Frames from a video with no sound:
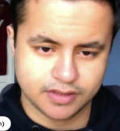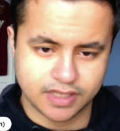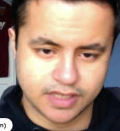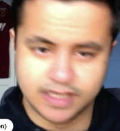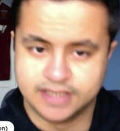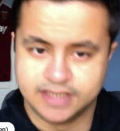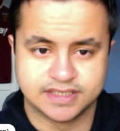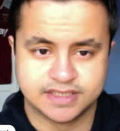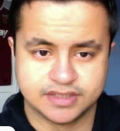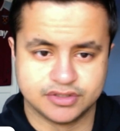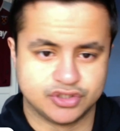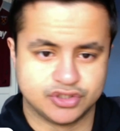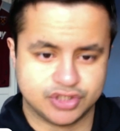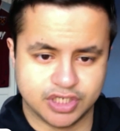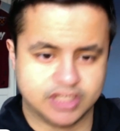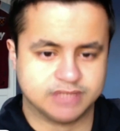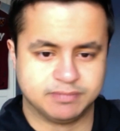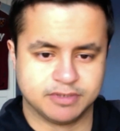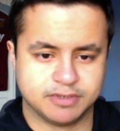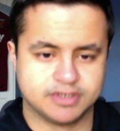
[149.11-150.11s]
It isn't
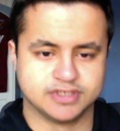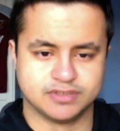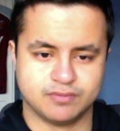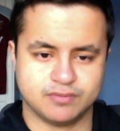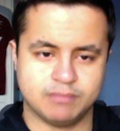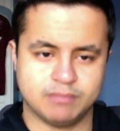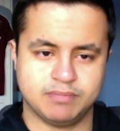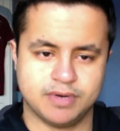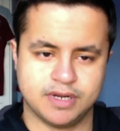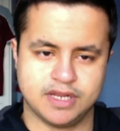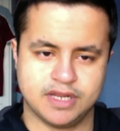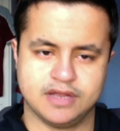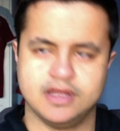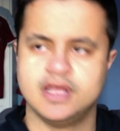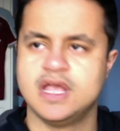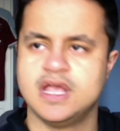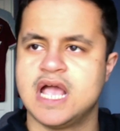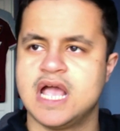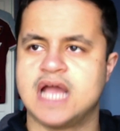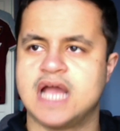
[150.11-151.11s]
just because of one player.
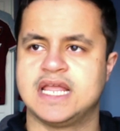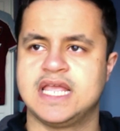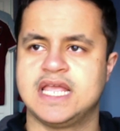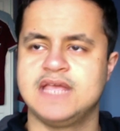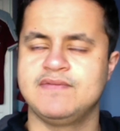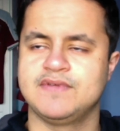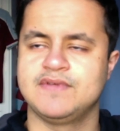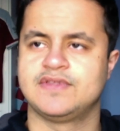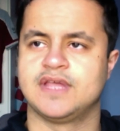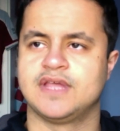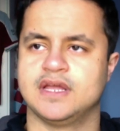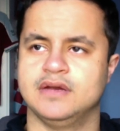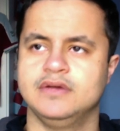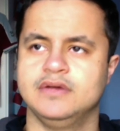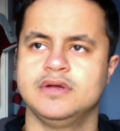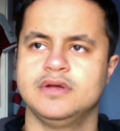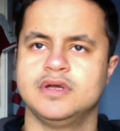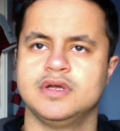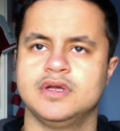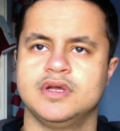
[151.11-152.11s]
And even
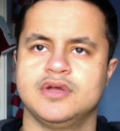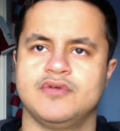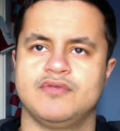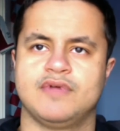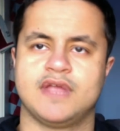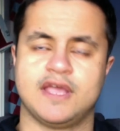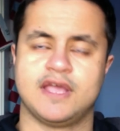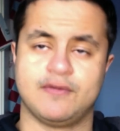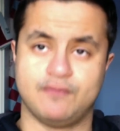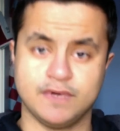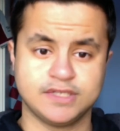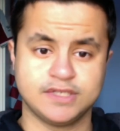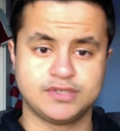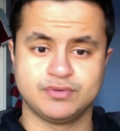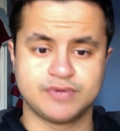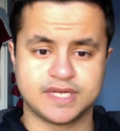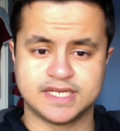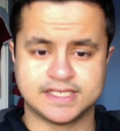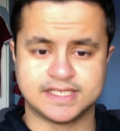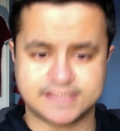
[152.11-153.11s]
then, if we're
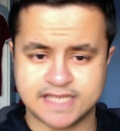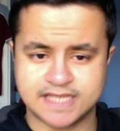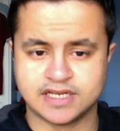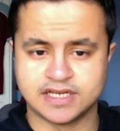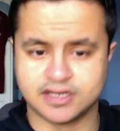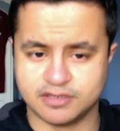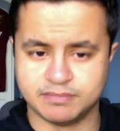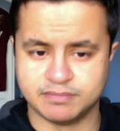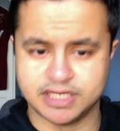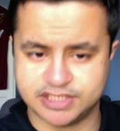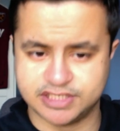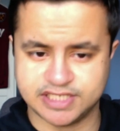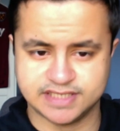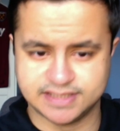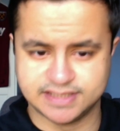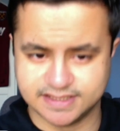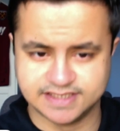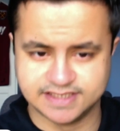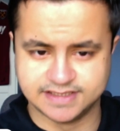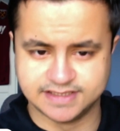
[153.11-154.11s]
talking the standard of
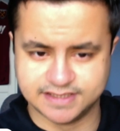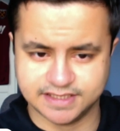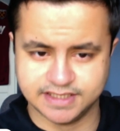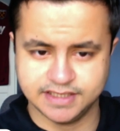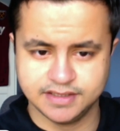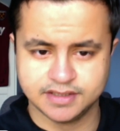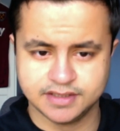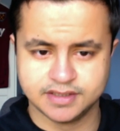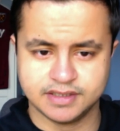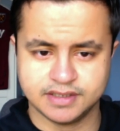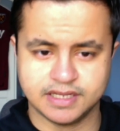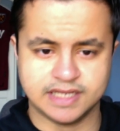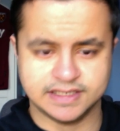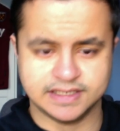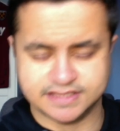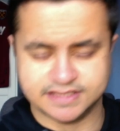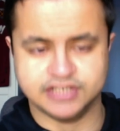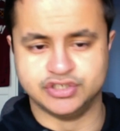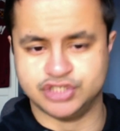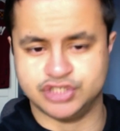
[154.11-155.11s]
Manchester City,
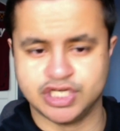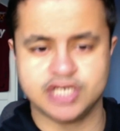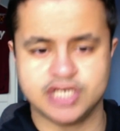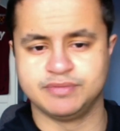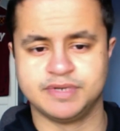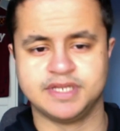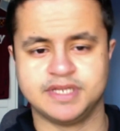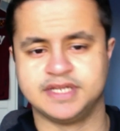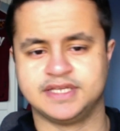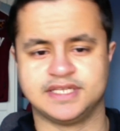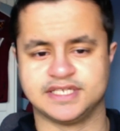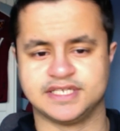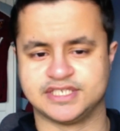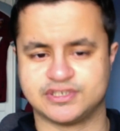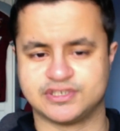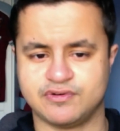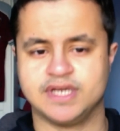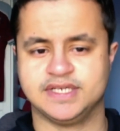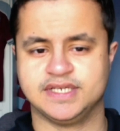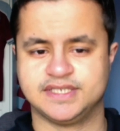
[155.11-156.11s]
it's genuinely a
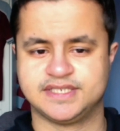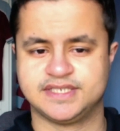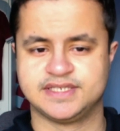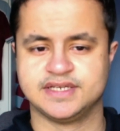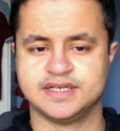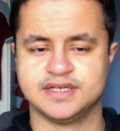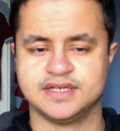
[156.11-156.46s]
disgrace